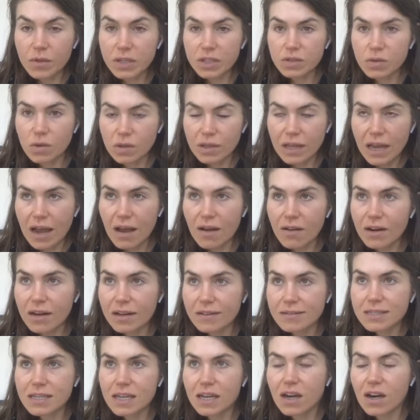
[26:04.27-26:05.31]
we sold out. And I
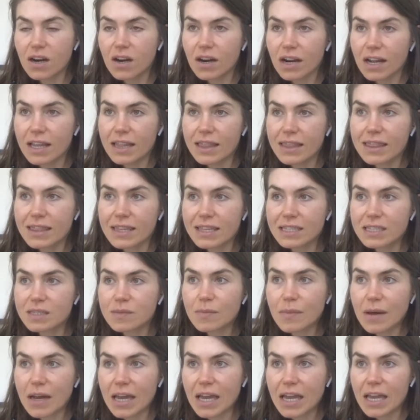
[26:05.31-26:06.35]
was like, all right, this
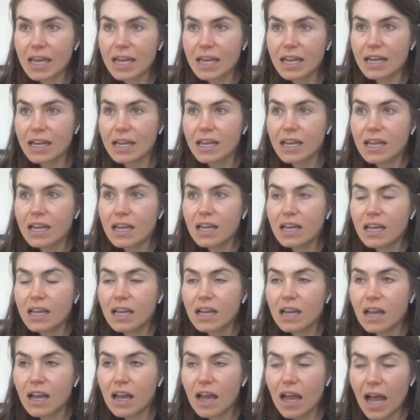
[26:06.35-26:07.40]
might
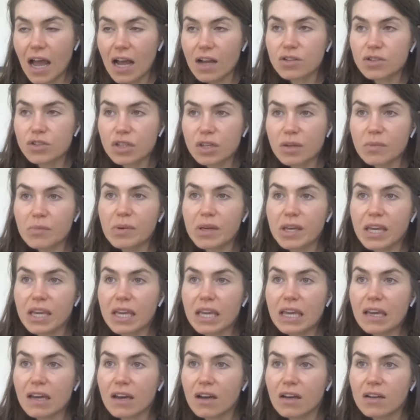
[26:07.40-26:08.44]
actually
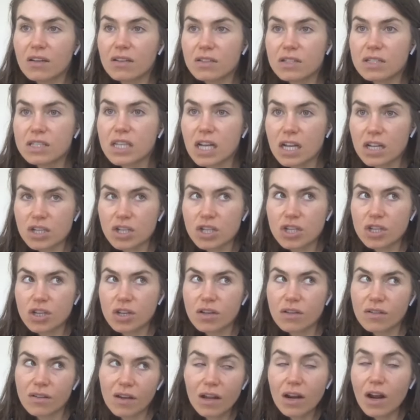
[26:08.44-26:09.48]
be such
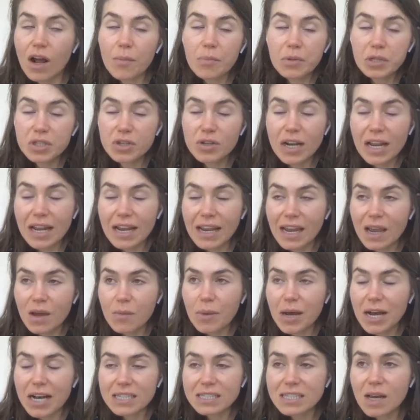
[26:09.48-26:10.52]
an opportunity I can't
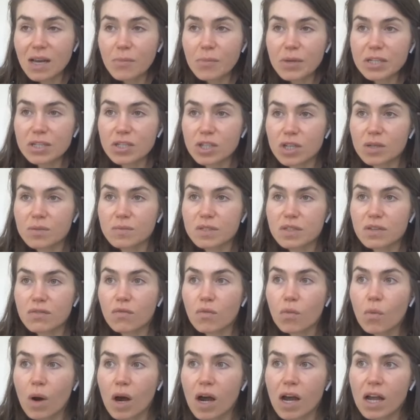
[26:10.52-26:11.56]
pass up in terms
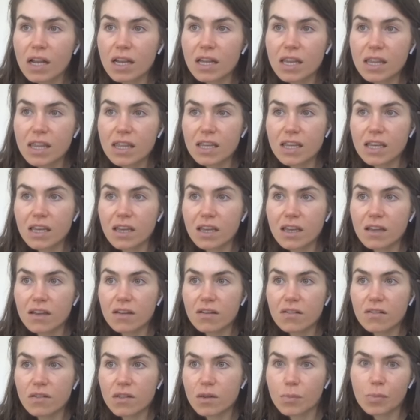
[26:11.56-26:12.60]
of, one,
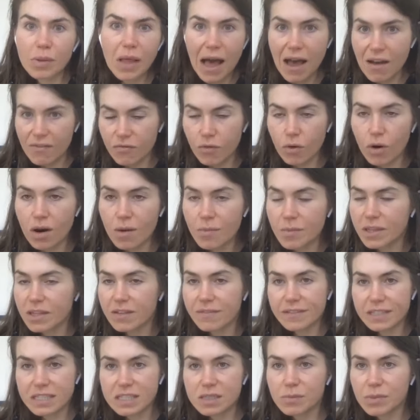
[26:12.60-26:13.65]
the the platform and the
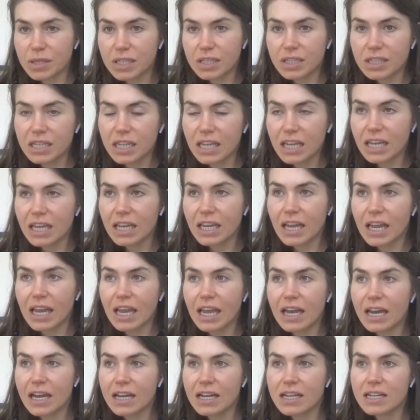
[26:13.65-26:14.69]
visibility,
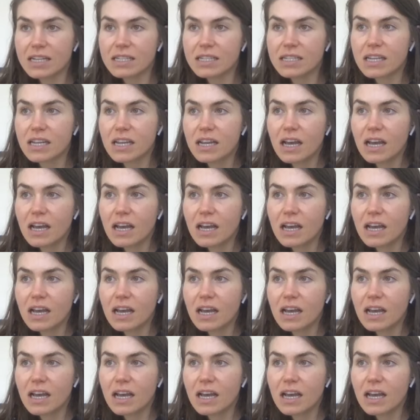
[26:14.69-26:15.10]
and